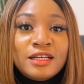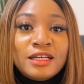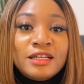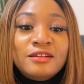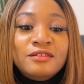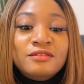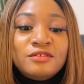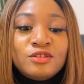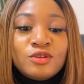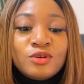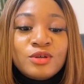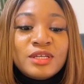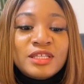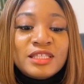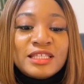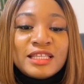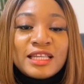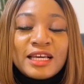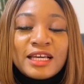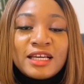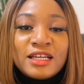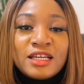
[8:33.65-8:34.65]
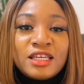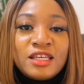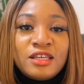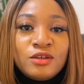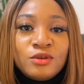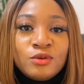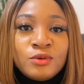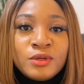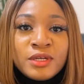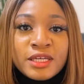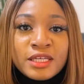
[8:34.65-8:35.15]
So it's like
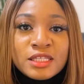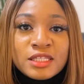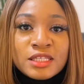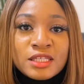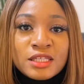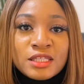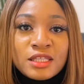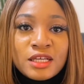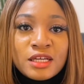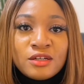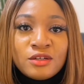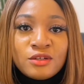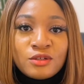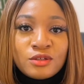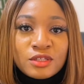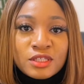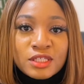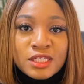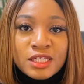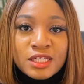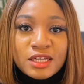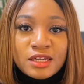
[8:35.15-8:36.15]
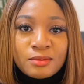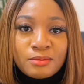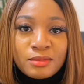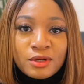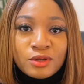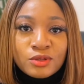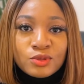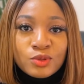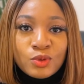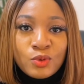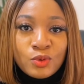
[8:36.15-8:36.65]
QAs, they're not concerned
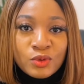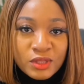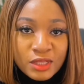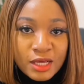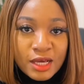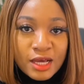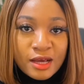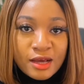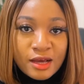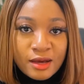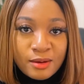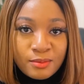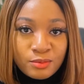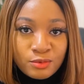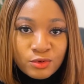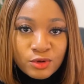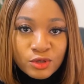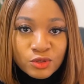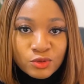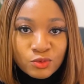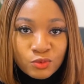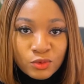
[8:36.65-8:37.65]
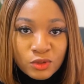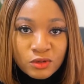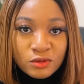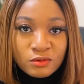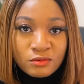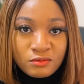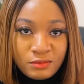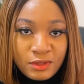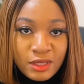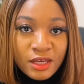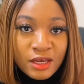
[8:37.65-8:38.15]
about, the app works
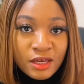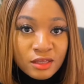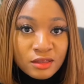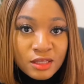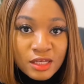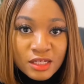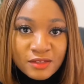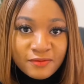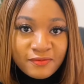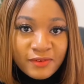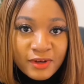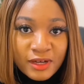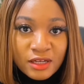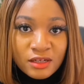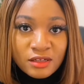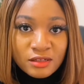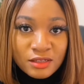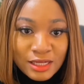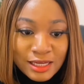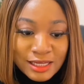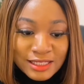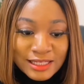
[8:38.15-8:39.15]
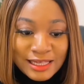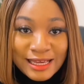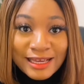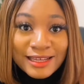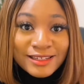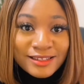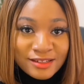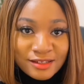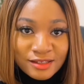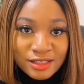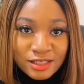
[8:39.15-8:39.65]
well. Yeah, that's fine. That's
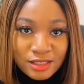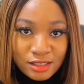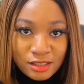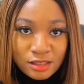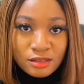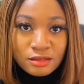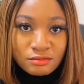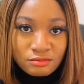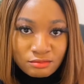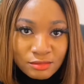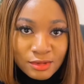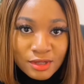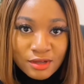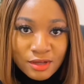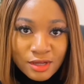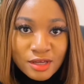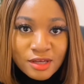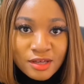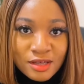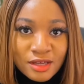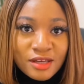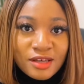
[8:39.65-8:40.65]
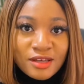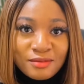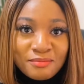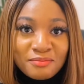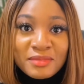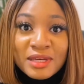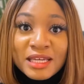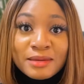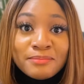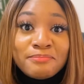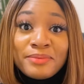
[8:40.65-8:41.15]
like the
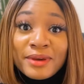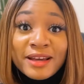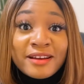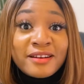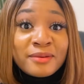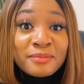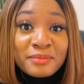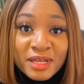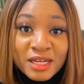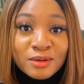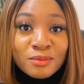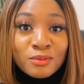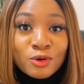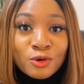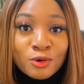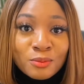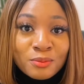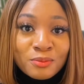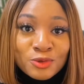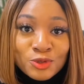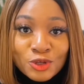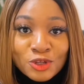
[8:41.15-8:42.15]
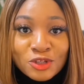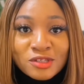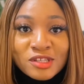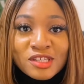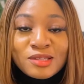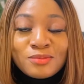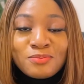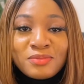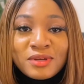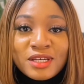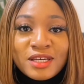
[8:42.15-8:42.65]
bare minimum, so to
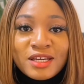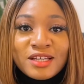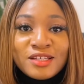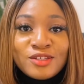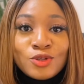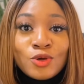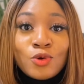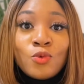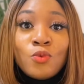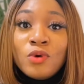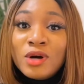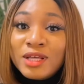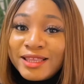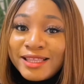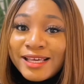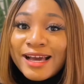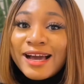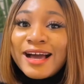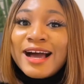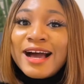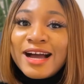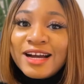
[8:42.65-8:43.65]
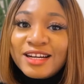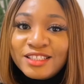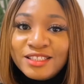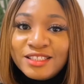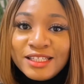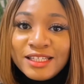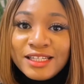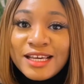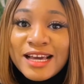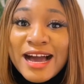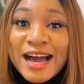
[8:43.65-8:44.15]
speak. So what they are
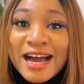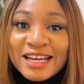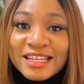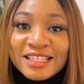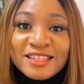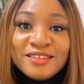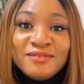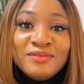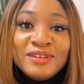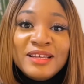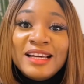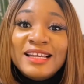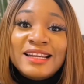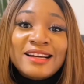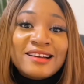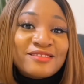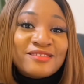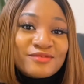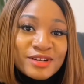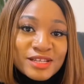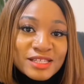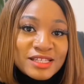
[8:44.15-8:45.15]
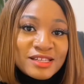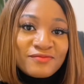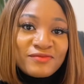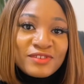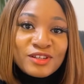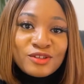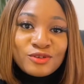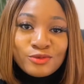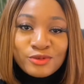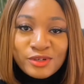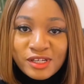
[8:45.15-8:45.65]
actually actively and
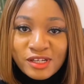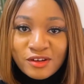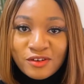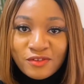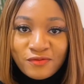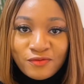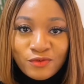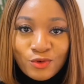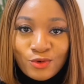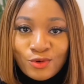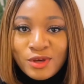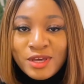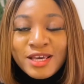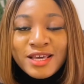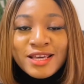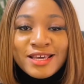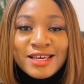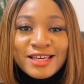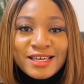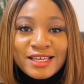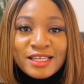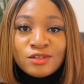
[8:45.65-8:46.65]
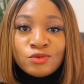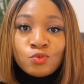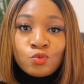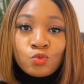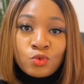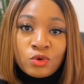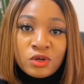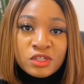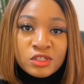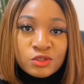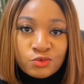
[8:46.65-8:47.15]
aggressively looking out for is
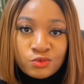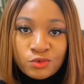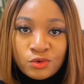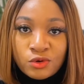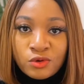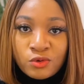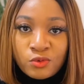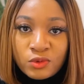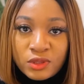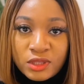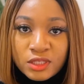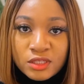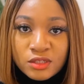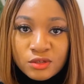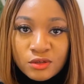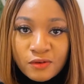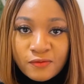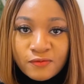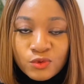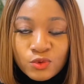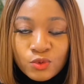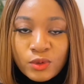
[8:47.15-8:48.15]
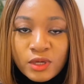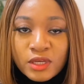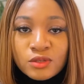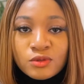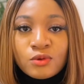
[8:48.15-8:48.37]
what is wrong with the software.